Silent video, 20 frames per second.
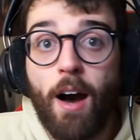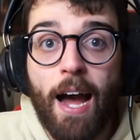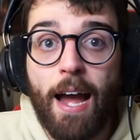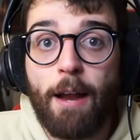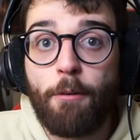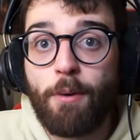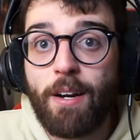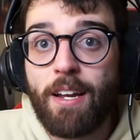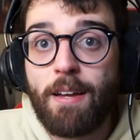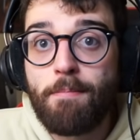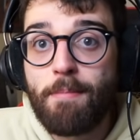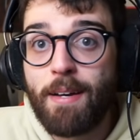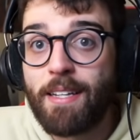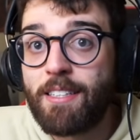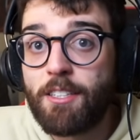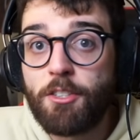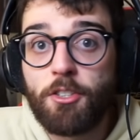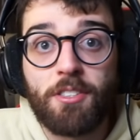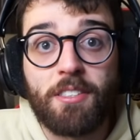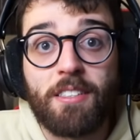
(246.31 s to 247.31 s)
I
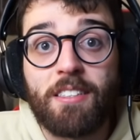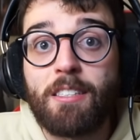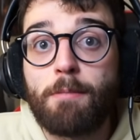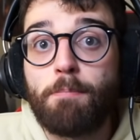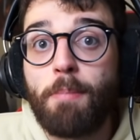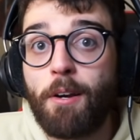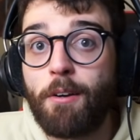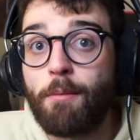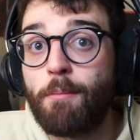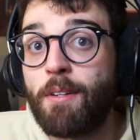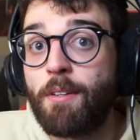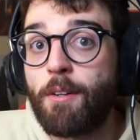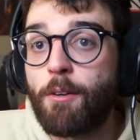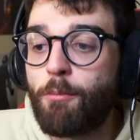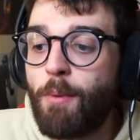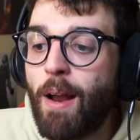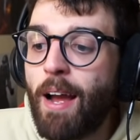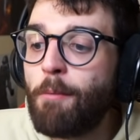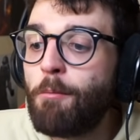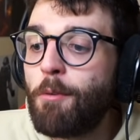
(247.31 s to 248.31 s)
recommend to just experiment
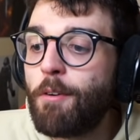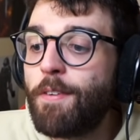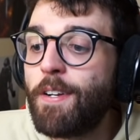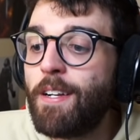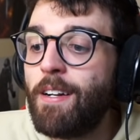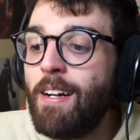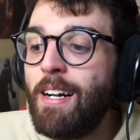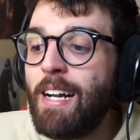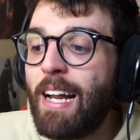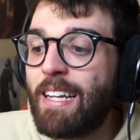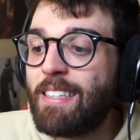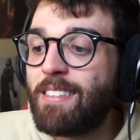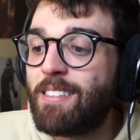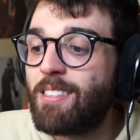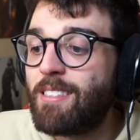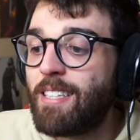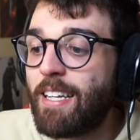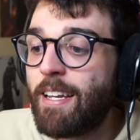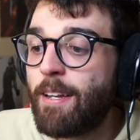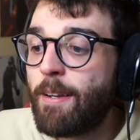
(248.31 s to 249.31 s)
around with it and
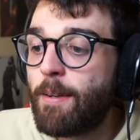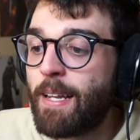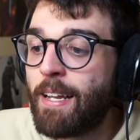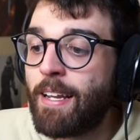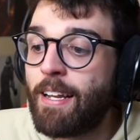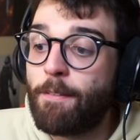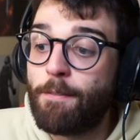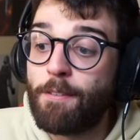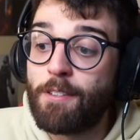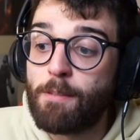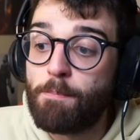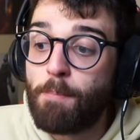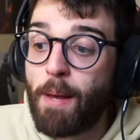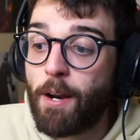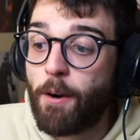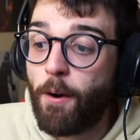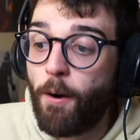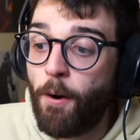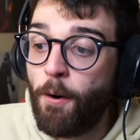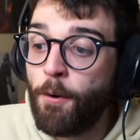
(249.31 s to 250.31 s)
see if it's
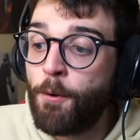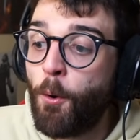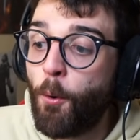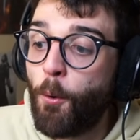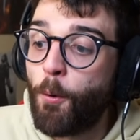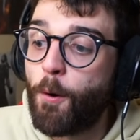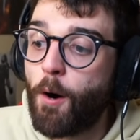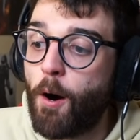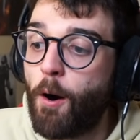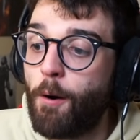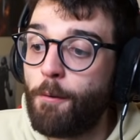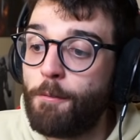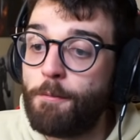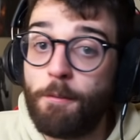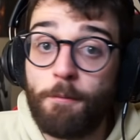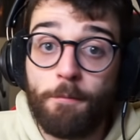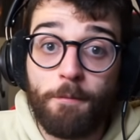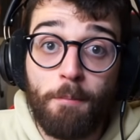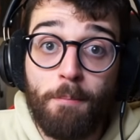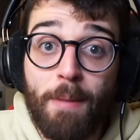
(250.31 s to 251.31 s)
better on or off.
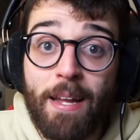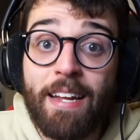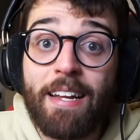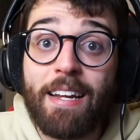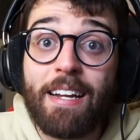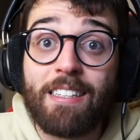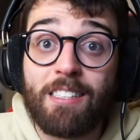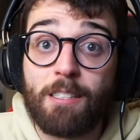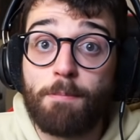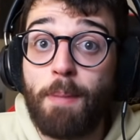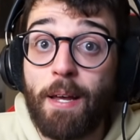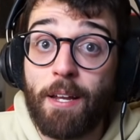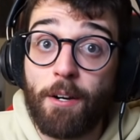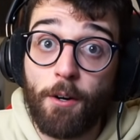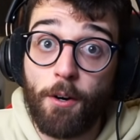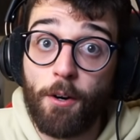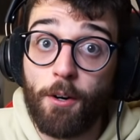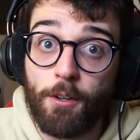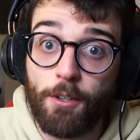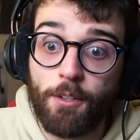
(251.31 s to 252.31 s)
For me, it's
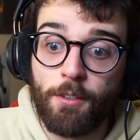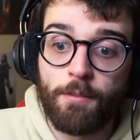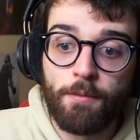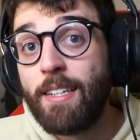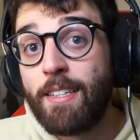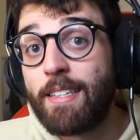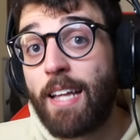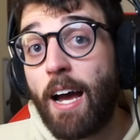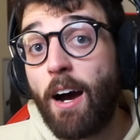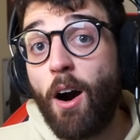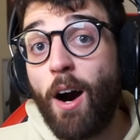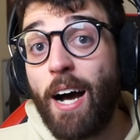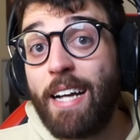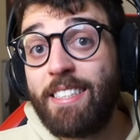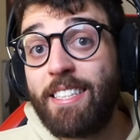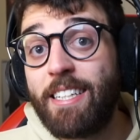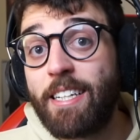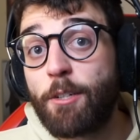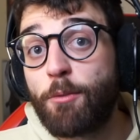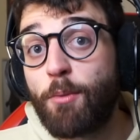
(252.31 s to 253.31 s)
better on. Now high
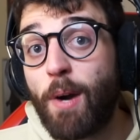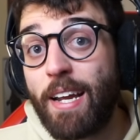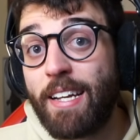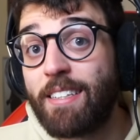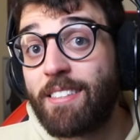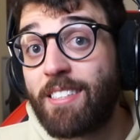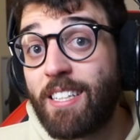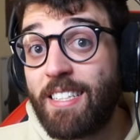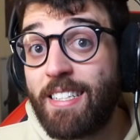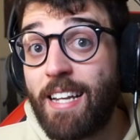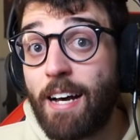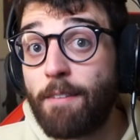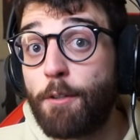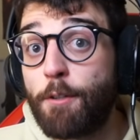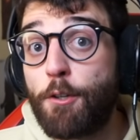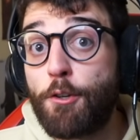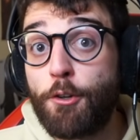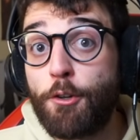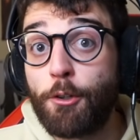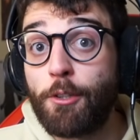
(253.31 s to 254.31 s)
tick rate is
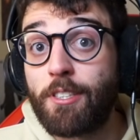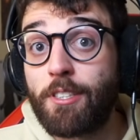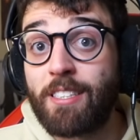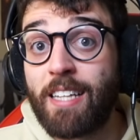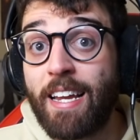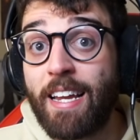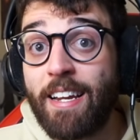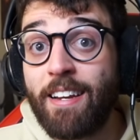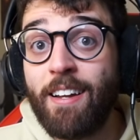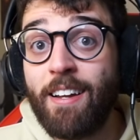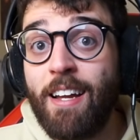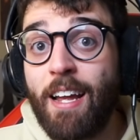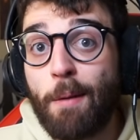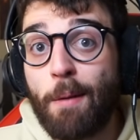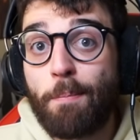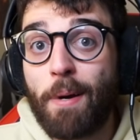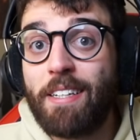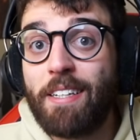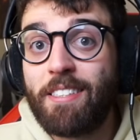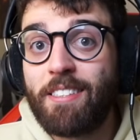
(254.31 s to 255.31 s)
another new setting,
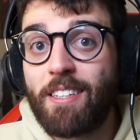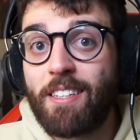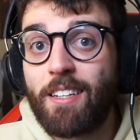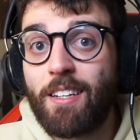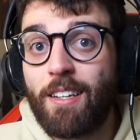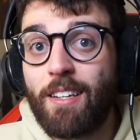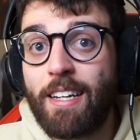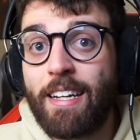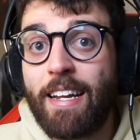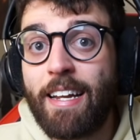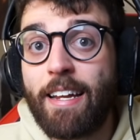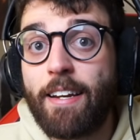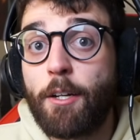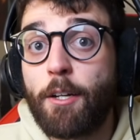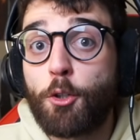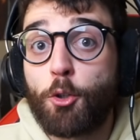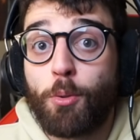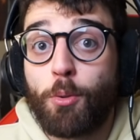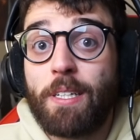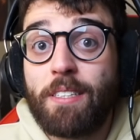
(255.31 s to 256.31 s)
and basically it
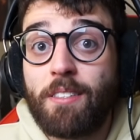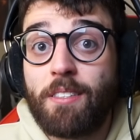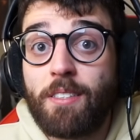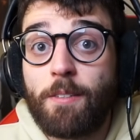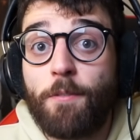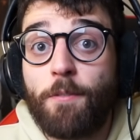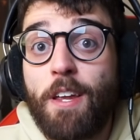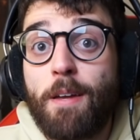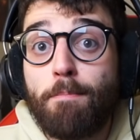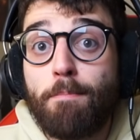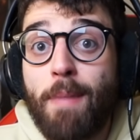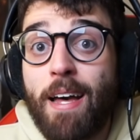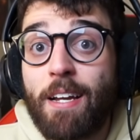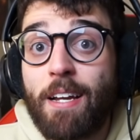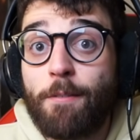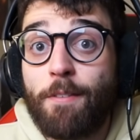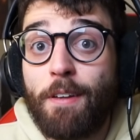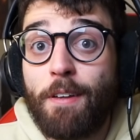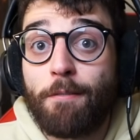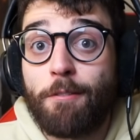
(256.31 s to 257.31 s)
increases the
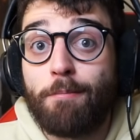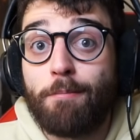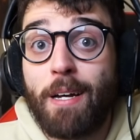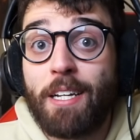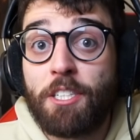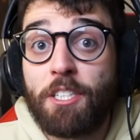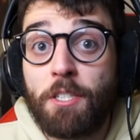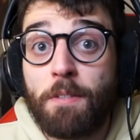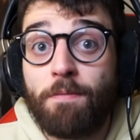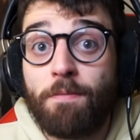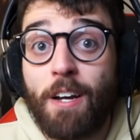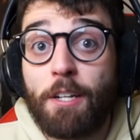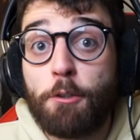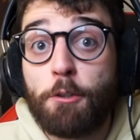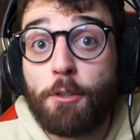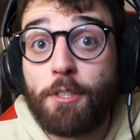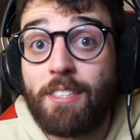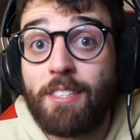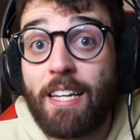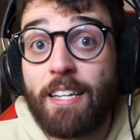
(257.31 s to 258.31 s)
amount of information that
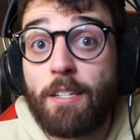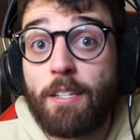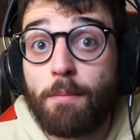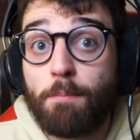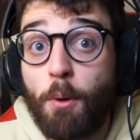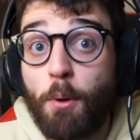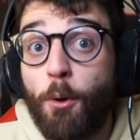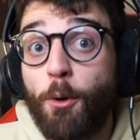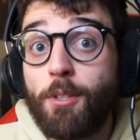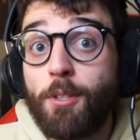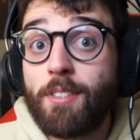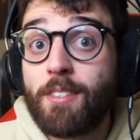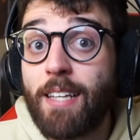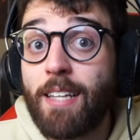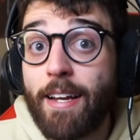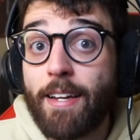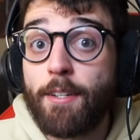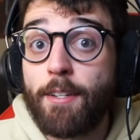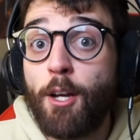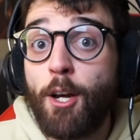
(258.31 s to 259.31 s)
you send per
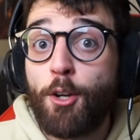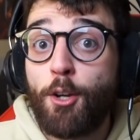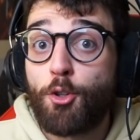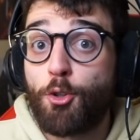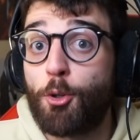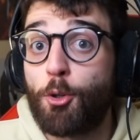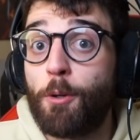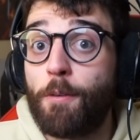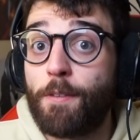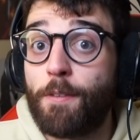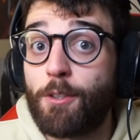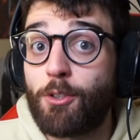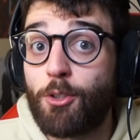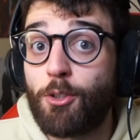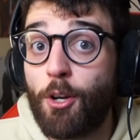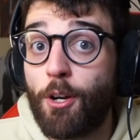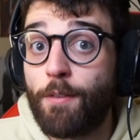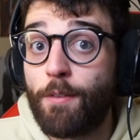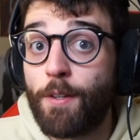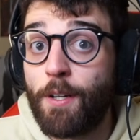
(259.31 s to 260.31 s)
second to the
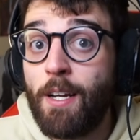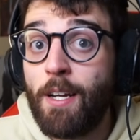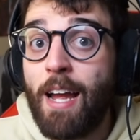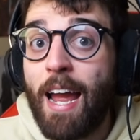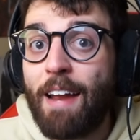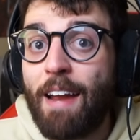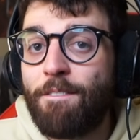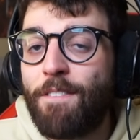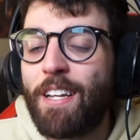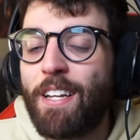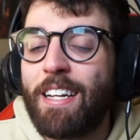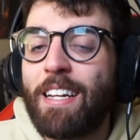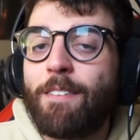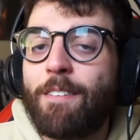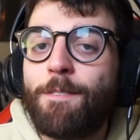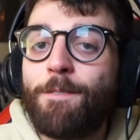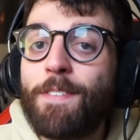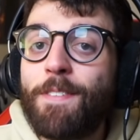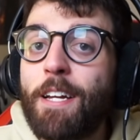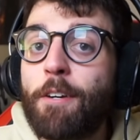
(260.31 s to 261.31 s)
server, and then in
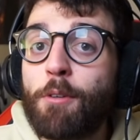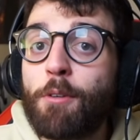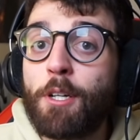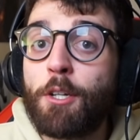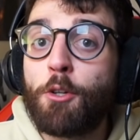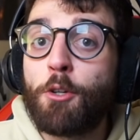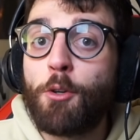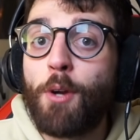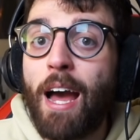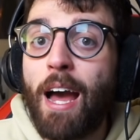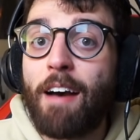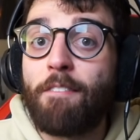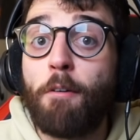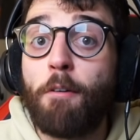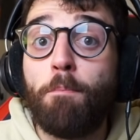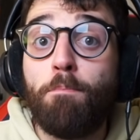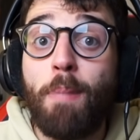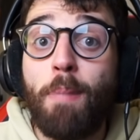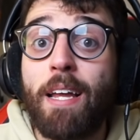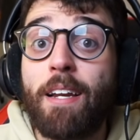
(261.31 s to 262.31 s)
theory you
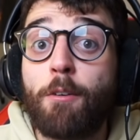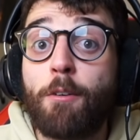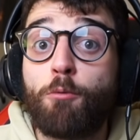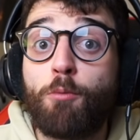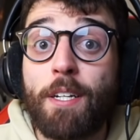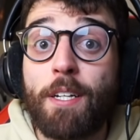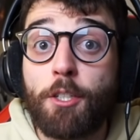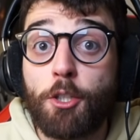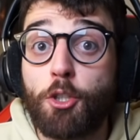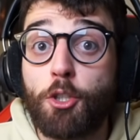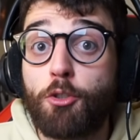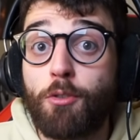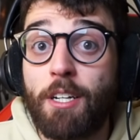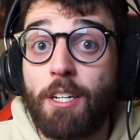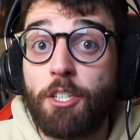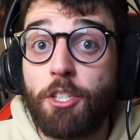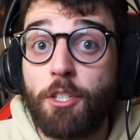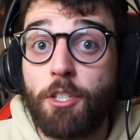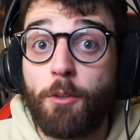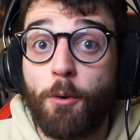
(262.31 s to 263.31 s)
have better
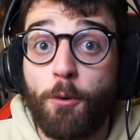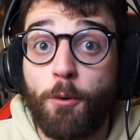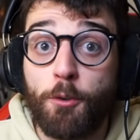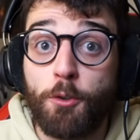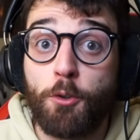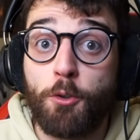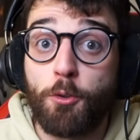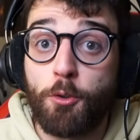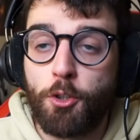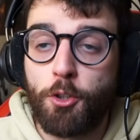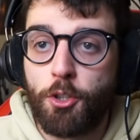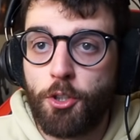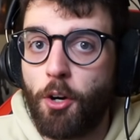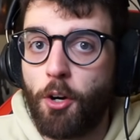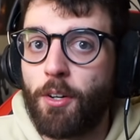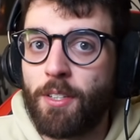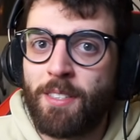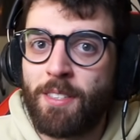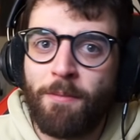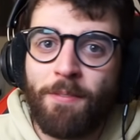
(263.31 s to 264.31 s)
registration on your
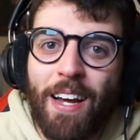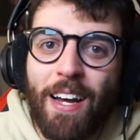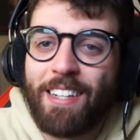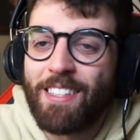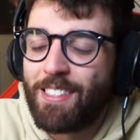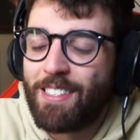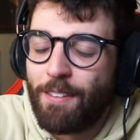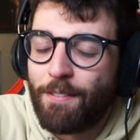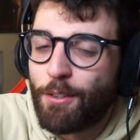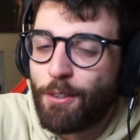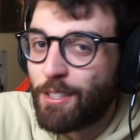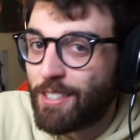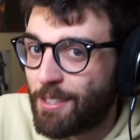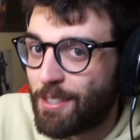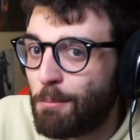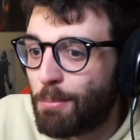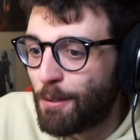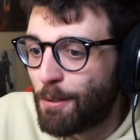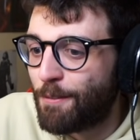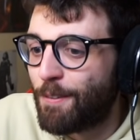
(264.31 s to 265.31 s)
shots. That is a very
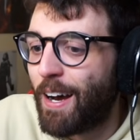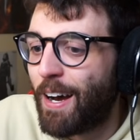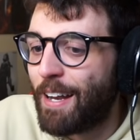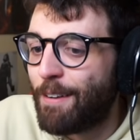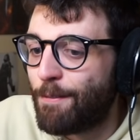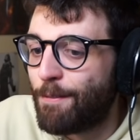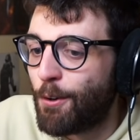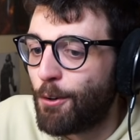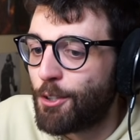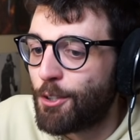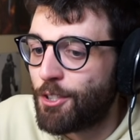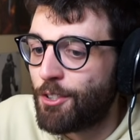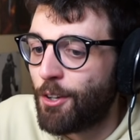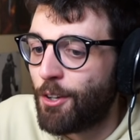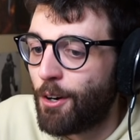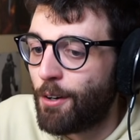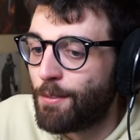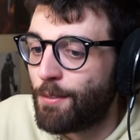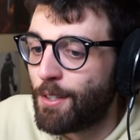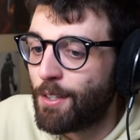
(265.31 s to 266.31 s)
simplified version
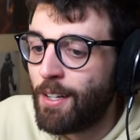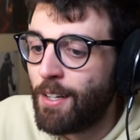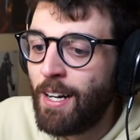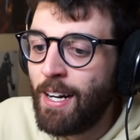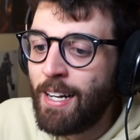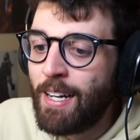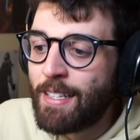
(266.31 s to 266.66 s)
of it.